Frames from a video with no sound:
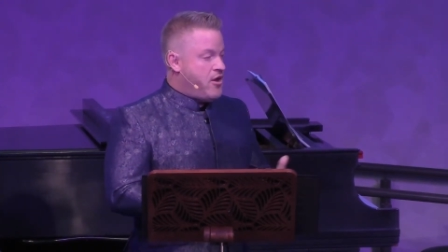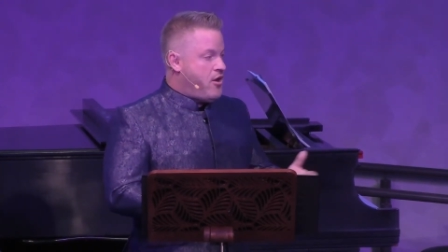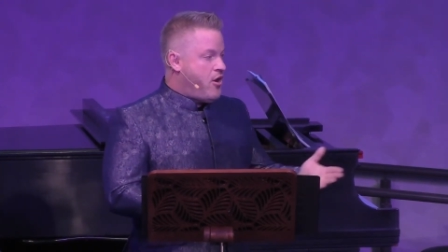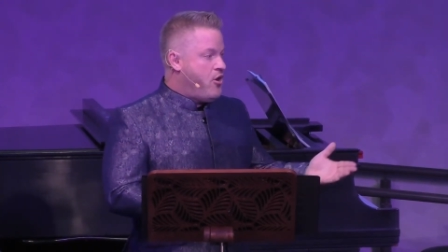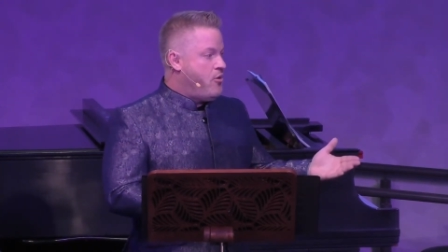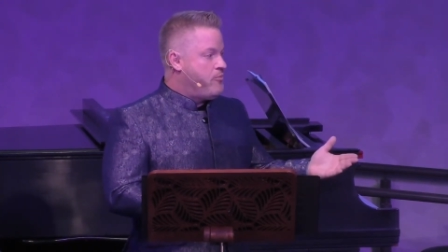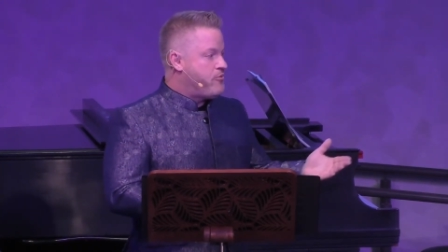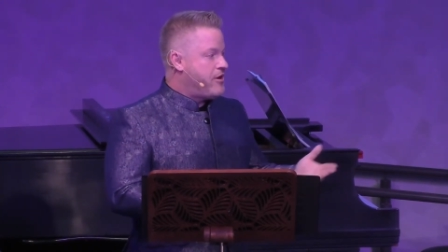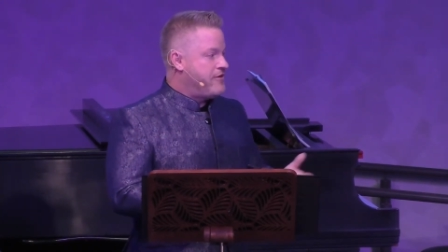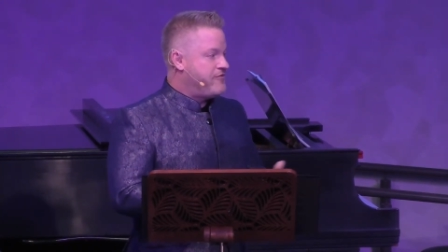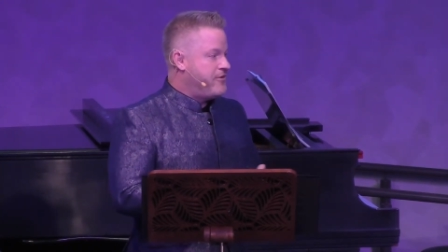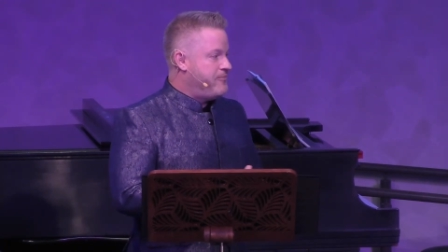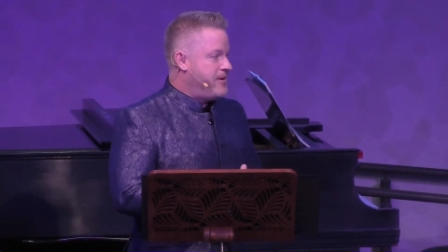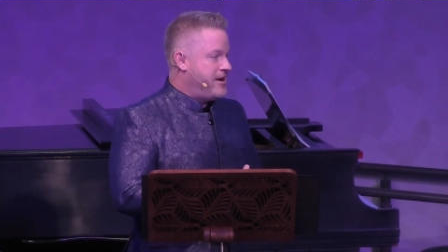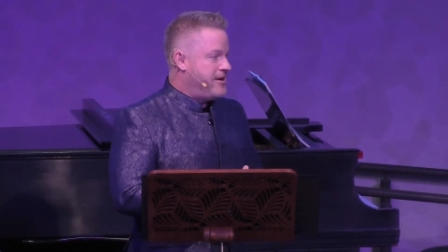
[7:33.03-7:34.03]
hope,
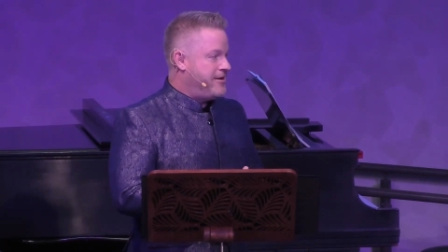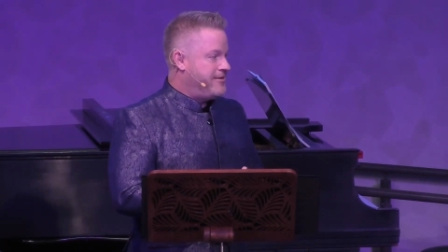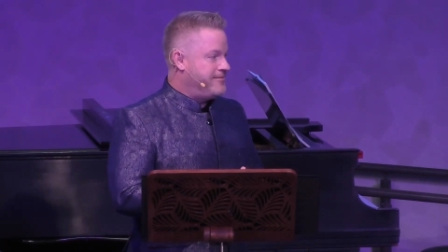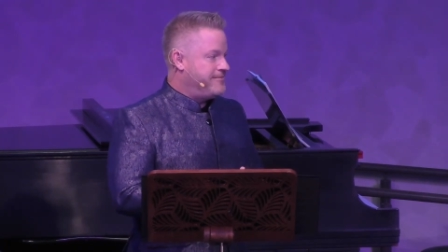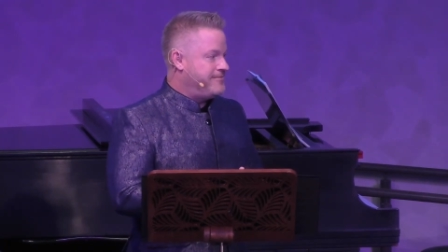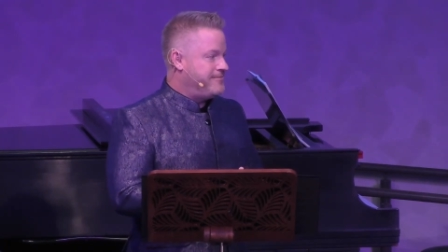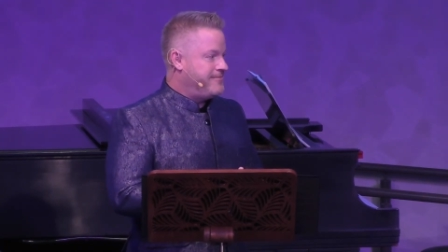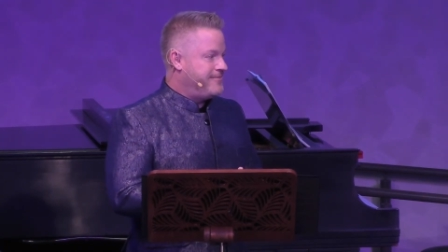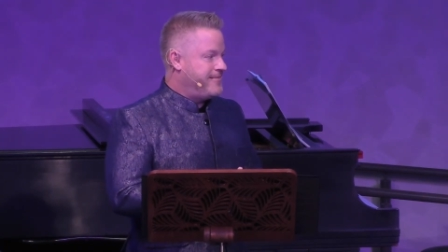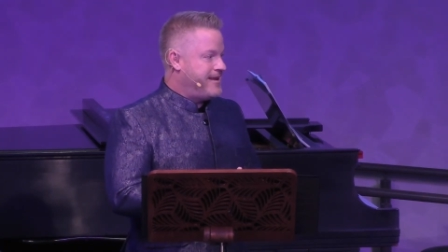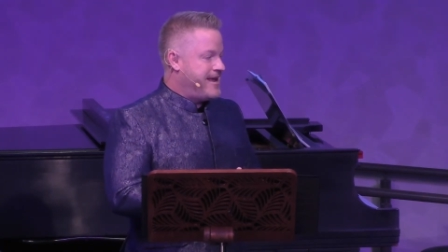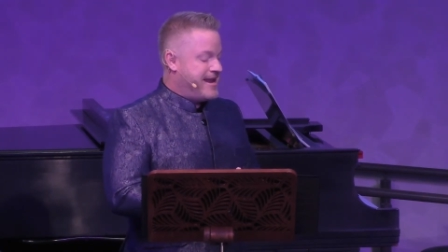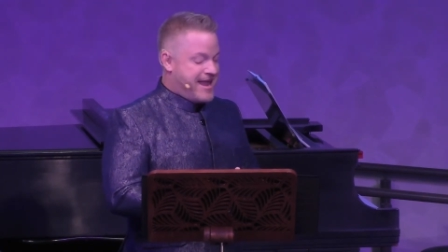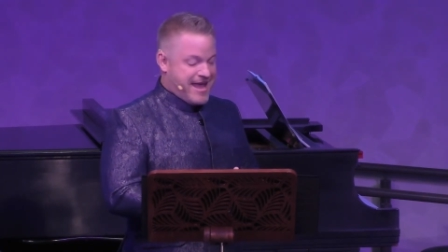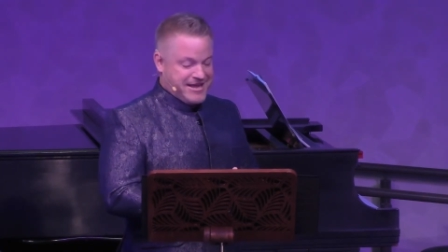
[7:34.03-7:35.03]
Reverend Baird,
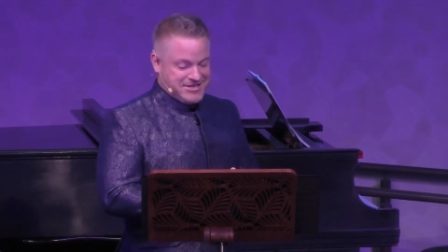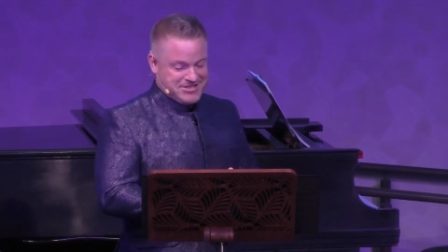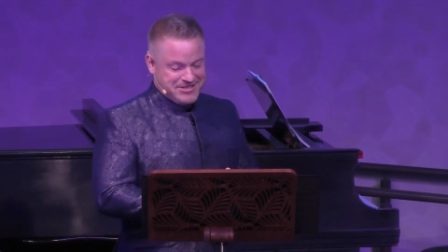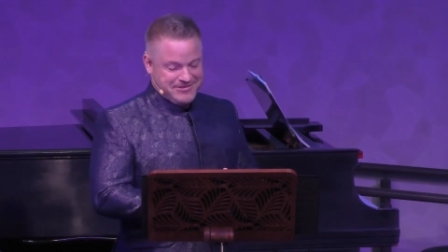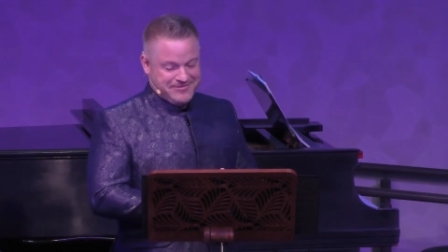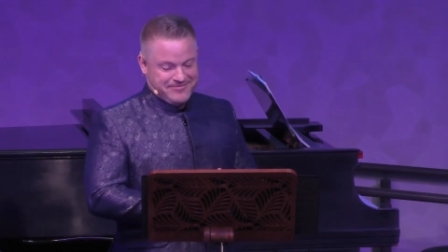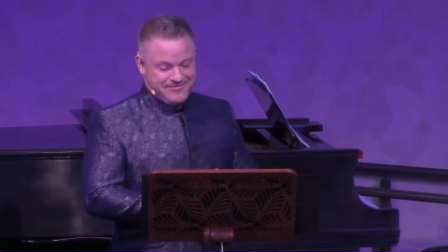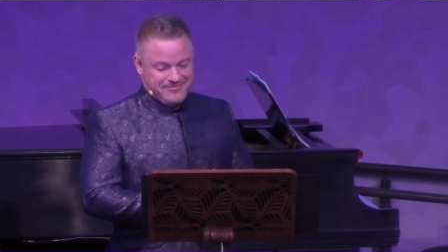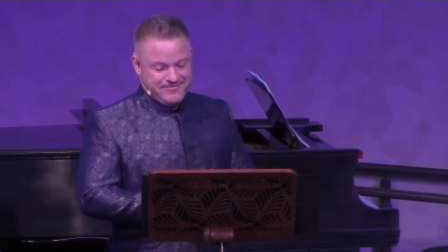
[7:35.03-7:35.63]
and action.